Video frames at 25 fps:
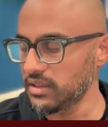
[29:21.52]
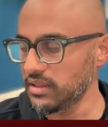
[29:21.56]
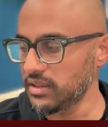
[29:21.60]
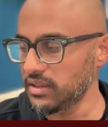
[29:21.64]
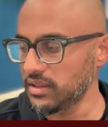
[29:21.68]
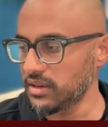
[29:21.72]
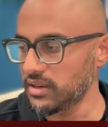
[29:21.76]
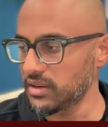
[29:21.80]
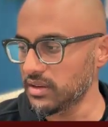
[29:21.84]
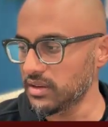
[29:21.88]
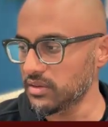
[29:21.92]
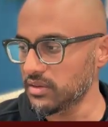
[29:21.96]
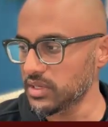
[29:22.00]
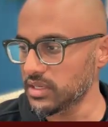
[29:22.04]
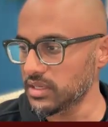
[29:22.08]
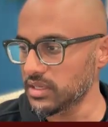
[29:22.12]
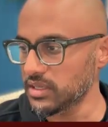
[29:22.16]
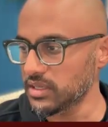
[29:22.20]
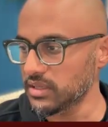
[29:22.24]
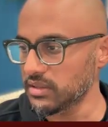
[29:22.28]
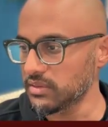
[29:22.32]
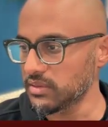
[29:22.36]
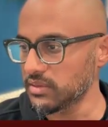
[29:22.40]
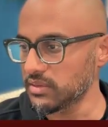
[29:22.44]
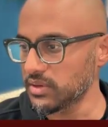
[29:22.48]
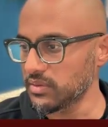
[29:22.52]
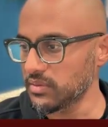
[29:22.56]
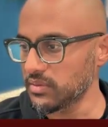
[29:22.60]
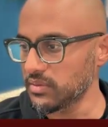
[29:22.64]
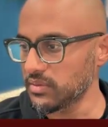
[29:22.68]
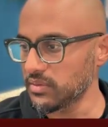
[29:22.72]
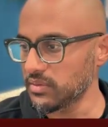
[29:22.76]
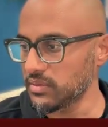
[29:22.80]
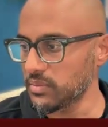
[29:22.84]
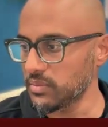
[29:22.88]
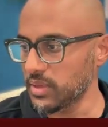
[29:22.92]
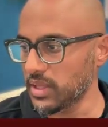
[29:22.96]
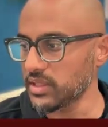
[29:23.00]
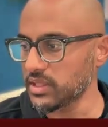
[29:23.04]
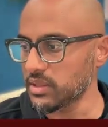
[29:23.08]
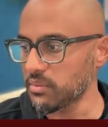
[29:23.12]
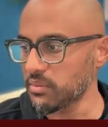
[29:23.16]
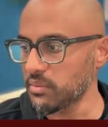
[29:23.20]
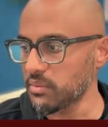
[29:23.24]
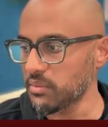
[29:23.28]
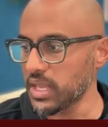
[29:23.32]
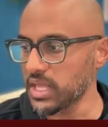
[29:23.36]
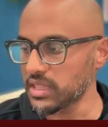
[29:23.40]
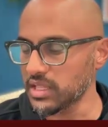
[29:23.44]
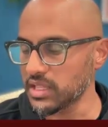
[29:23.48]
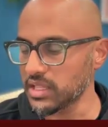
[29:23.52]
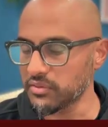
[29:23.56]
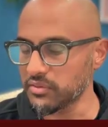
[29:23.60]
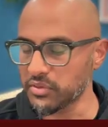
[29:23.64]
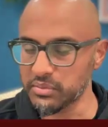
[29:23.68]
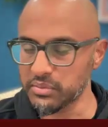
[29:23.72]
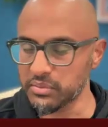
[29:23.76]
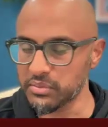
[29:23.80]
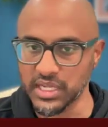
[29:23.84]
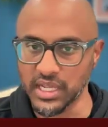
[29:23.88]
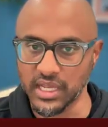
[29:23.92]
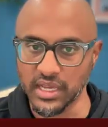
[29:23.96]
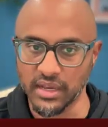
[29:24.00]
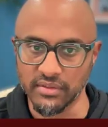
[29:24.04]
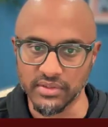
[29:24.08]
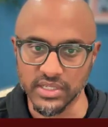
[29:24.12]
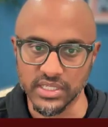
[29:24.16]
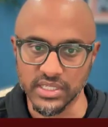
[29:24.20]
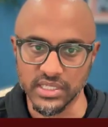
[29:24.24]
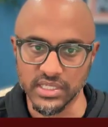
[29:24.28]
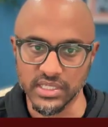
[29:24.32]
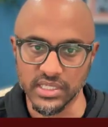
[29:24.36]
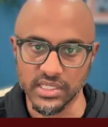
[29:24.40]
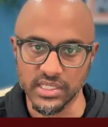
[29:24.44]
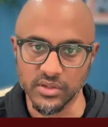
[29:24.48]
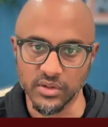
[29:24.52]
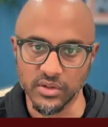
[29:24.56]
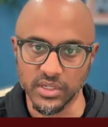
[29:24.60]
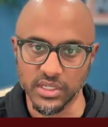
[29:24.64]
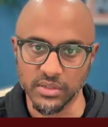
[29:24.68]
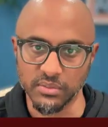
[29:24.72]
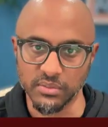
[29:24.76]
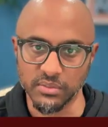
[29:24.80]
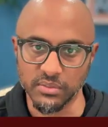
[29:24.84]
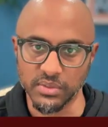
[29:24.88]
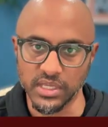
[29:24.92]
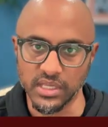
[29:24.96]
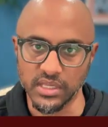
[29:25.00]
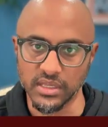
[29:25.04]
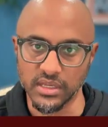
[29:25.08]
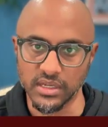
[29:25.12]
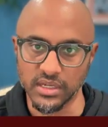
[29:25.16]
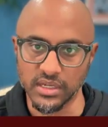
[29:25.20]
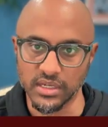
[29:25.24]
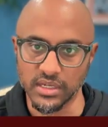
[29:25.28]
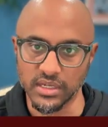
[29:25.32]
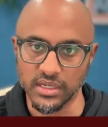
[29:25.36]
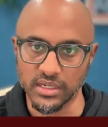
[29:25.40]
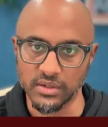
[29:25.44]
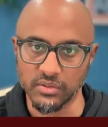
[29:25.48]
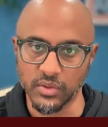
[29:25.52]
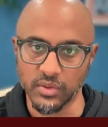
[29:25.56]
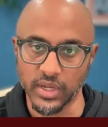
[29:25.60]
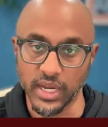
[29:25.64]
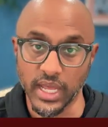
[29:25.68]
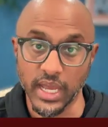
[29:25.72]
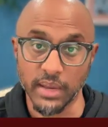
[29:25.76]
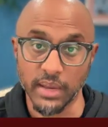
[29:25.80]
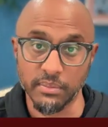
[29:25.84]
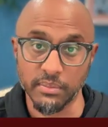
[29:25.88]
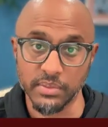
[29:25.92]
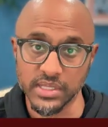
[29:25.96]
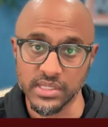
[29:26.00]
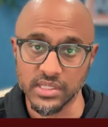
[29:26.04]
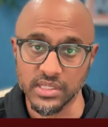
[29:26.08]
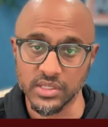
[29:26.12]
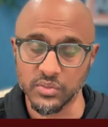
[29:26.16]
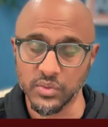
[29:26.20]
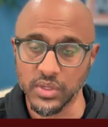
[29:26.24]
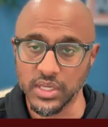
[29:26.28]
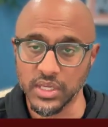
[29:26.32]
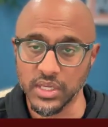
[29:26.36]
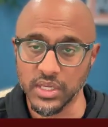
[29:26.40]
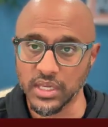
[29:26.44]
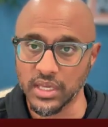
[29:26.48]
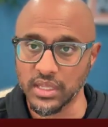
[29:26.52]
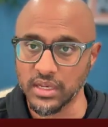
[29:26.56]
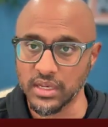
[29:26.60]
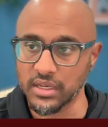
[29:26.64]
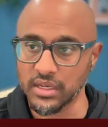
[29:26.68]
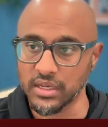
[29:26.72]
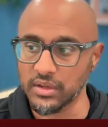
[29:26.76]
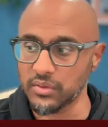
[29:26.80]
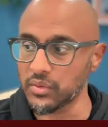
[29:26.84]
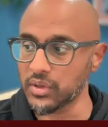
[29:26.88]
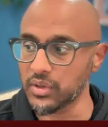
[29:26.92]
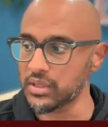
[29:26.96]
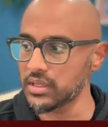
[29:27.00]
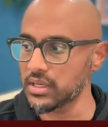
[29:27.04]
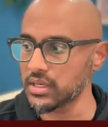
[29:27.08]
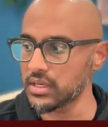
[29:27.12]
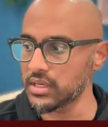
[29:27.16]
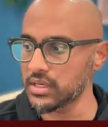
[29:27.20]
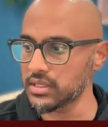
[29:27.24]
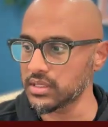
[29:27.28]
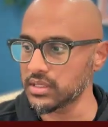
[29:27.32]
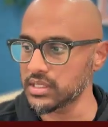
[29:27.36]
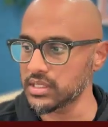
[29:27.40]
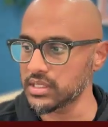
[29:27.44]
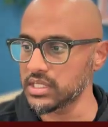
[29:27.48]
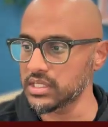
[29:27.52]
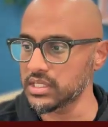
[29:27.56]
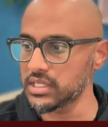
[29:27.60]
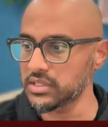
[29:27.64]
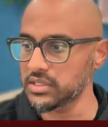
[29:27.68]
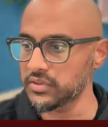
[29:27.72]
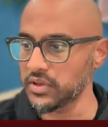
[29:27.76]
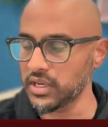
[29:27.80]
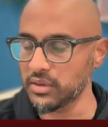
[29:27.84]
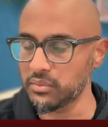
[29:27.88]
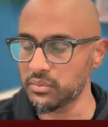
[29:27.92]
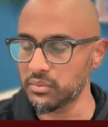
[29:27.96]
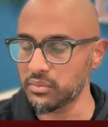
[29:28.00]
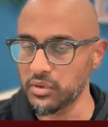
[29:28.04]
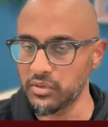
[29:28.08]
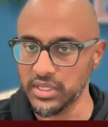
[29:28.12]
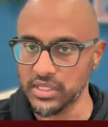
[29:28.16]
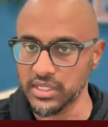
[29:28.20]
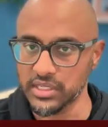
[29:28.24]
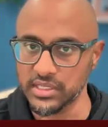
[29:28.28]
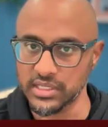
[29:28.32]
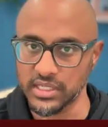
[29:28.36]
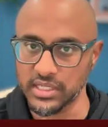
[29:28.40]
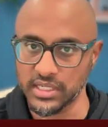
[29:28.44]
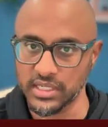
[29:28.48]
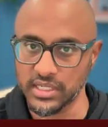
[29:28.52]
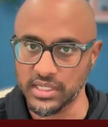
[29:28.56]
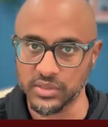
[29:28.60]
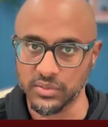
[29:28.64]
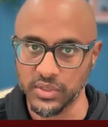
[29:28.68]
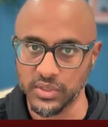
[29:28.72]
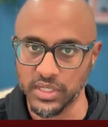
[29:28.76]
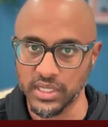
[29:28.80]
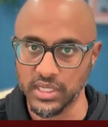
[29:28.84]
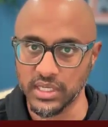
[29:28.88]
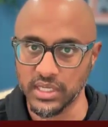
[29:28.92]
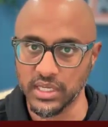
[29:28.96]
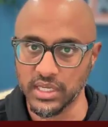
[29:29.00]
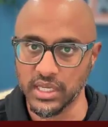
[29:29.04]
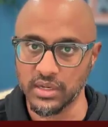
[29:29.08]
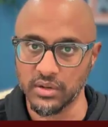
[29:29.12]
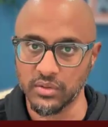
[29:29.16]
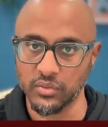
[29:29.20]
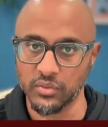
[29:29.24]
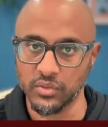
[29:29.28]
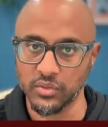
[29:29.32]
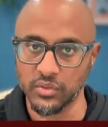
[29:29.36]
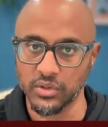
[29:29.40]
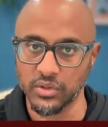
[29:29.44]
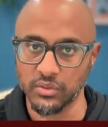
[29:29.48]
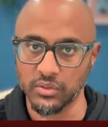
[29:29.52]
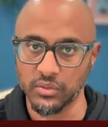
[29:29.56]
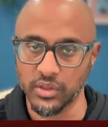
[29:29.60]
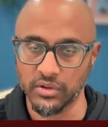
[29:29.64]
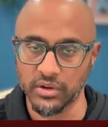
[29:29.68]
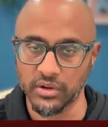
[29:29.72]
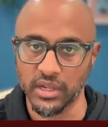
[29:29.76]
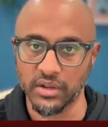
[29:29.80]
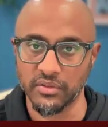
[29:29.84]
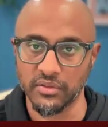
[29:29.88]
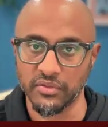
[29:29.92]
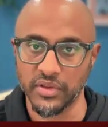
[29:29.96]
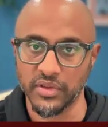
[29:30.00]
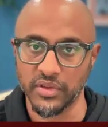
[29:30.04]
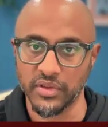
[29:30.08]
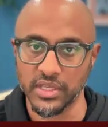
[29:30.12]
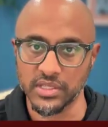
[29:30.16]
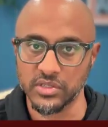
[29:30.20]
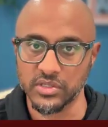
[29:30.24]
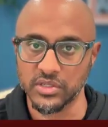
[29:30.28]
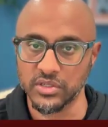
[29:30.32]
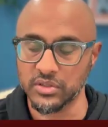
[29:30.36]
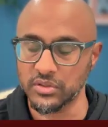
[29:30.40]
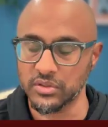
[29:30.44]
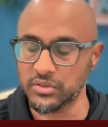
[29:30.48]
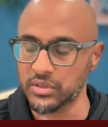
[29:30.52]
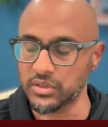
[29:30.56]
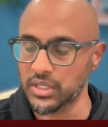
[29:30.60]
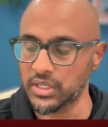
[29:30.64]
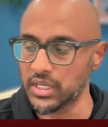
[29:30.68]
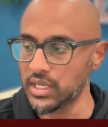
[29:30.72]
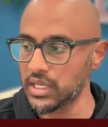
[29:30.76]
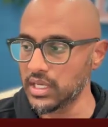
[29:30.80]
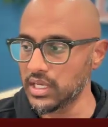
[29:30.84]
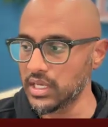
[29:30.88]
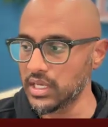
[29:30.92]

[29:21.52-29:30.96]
You know, uh, I think the main thing from today, obviously, is going to be what happens this weekend with the ceasefire moving into next week, and whether or not phase two